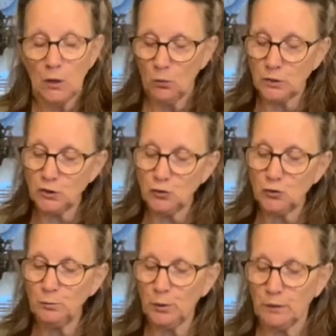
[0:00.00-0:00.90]
Once you do
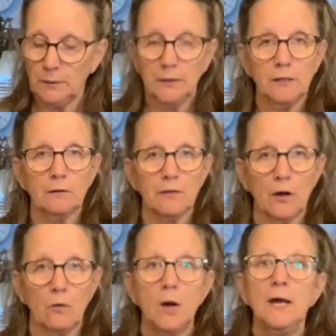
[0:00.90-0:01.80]
put them in here
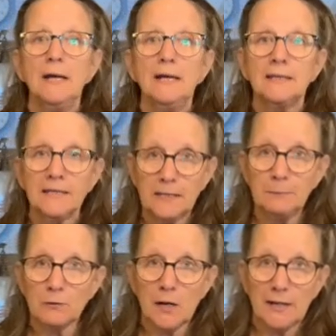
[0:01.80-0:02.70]
though, keep
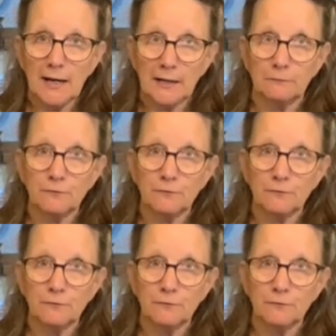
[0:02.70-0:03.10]
your eye on them